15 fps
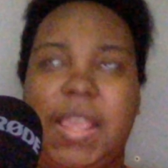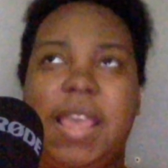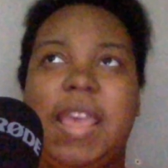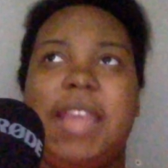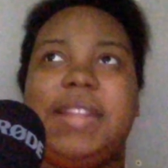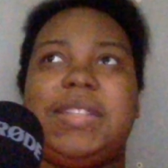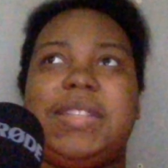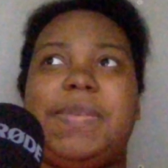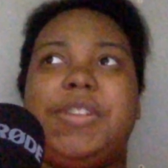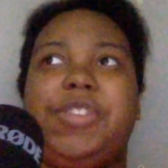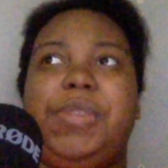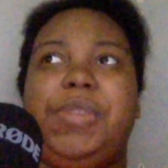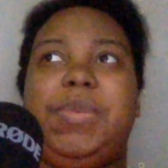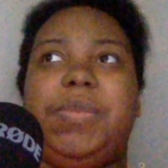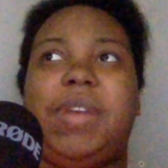And
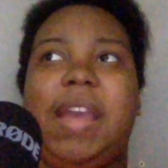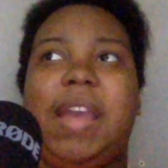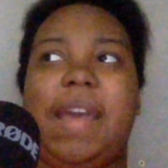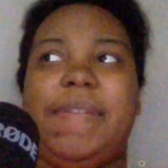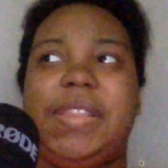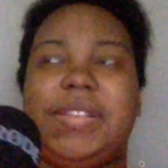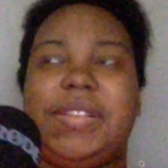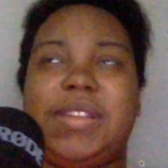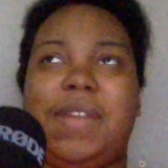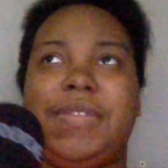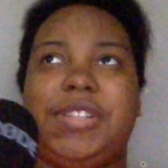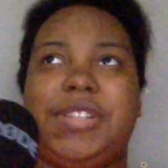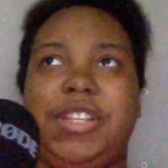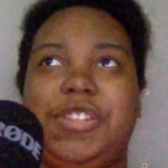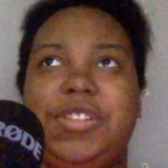especially when we're having these
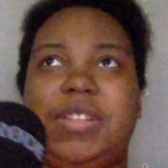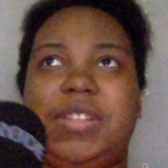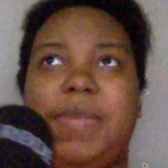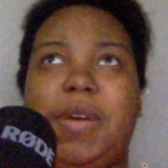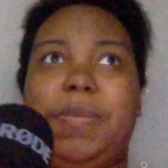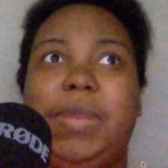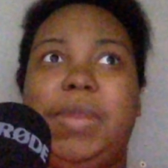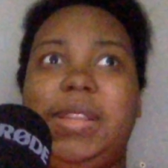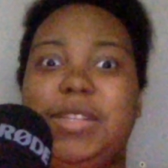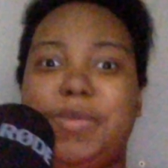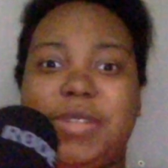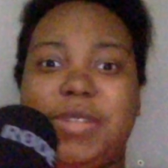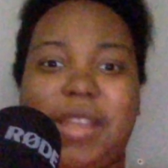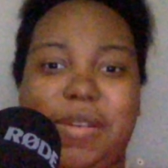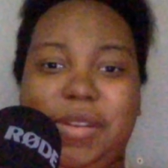conversations about police
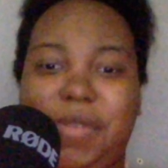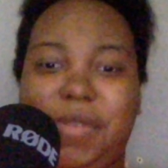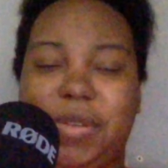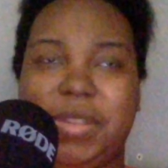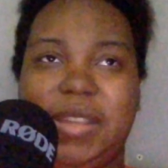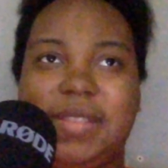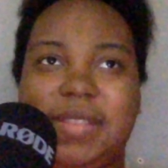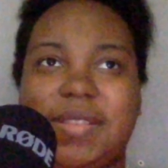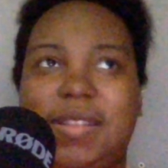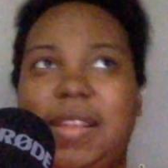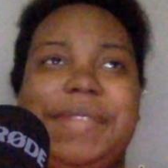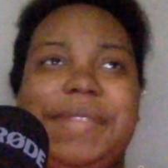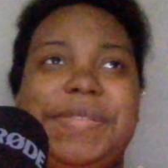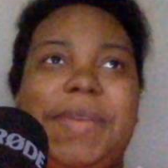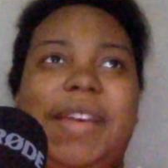brutality of all things and like
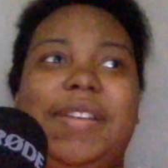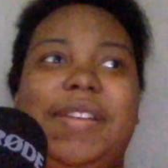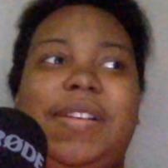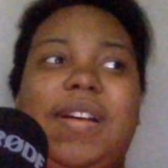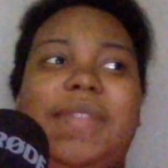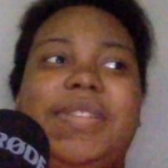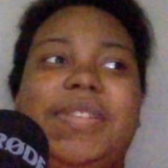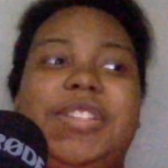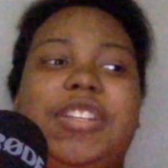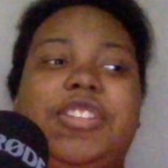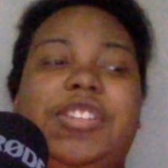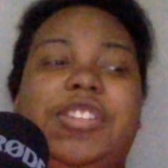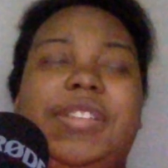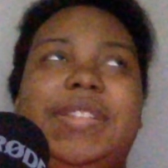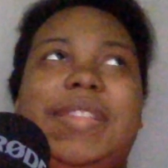lives matter
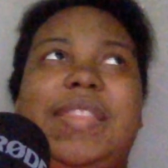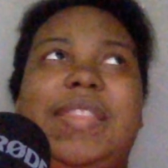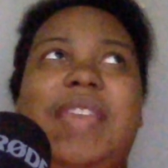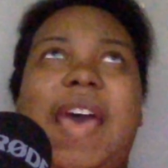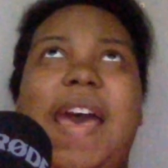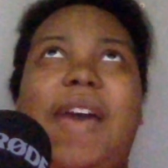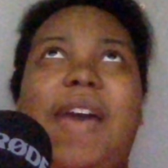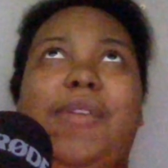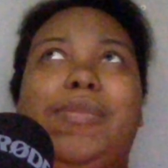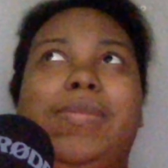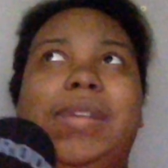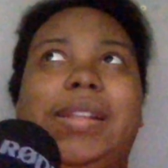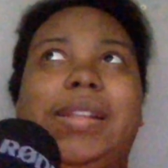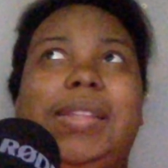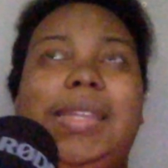conversations, that
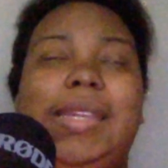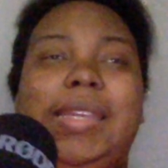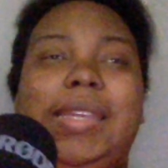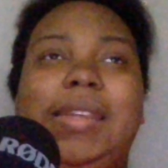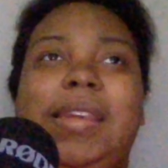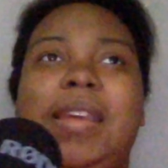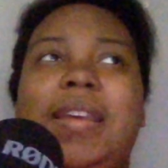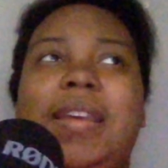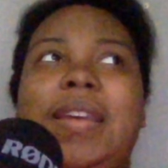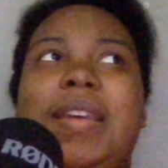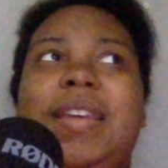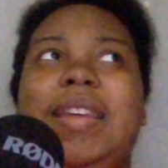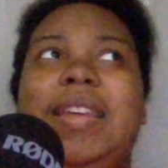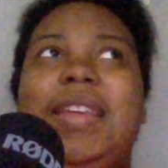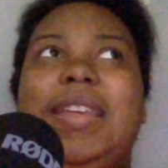really
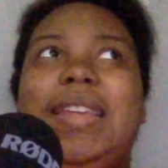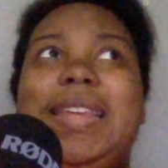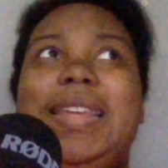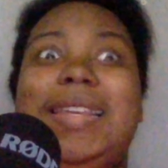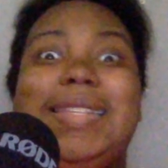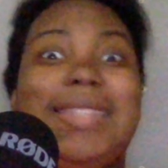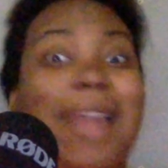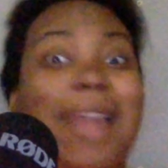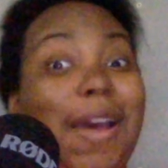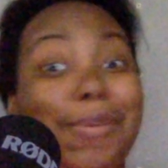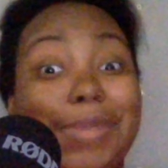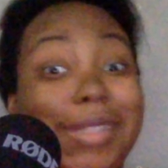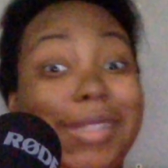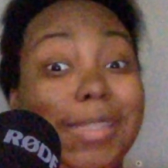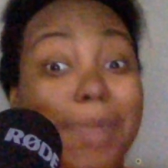is not
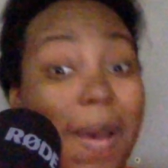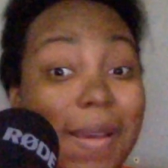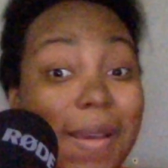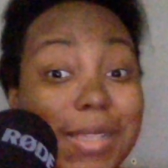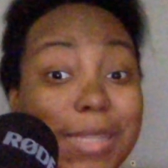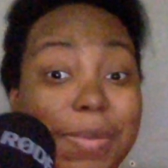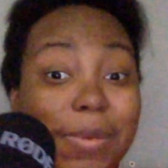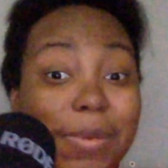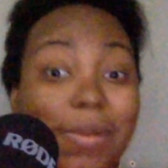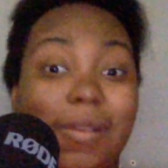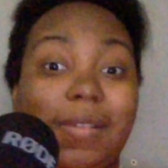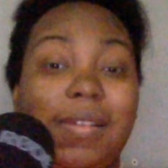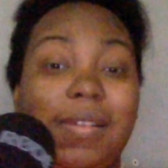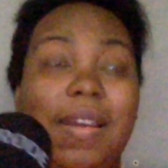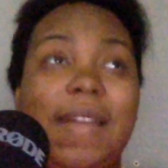really
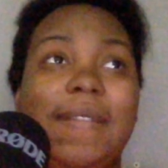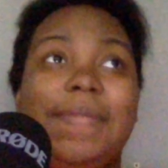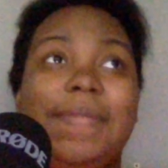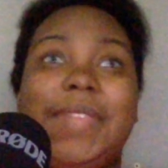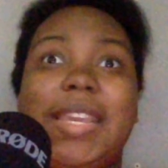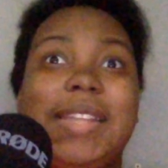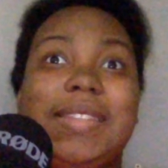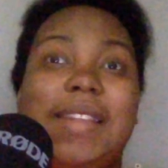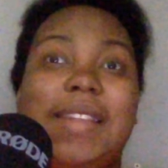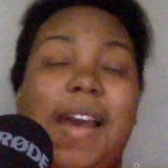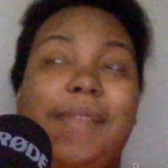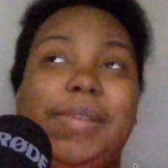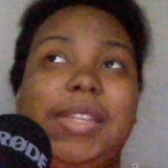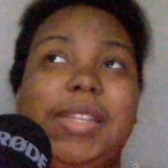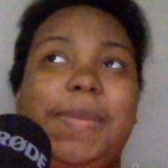possible. It's
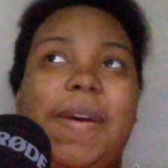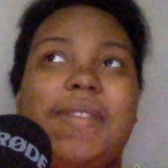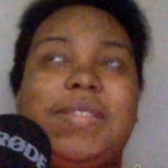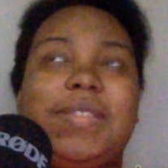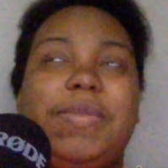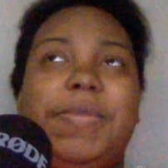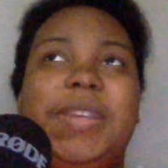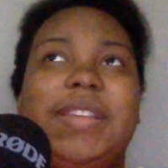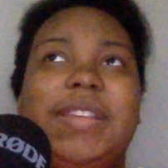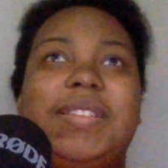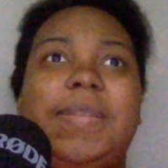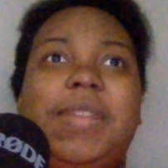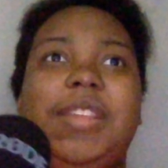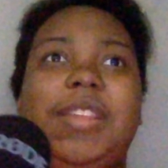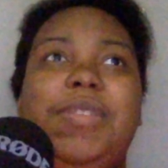not really possible because
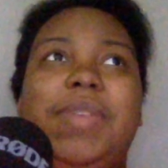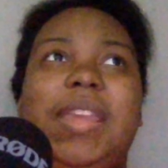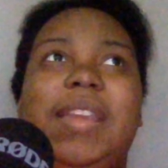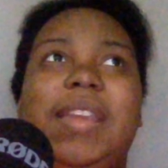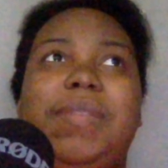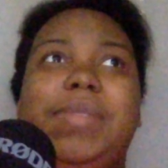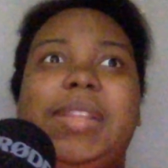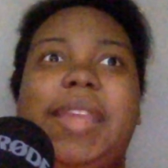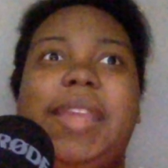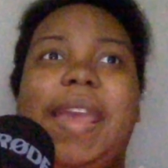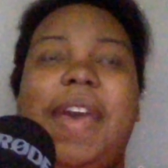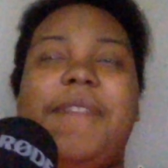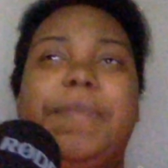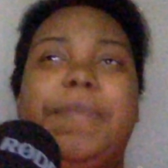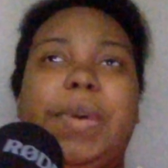sometimes you can't really
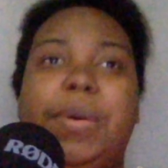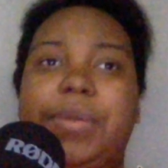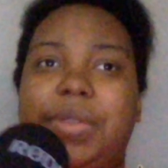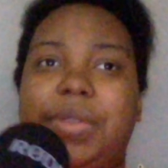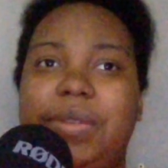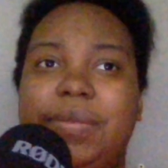have both.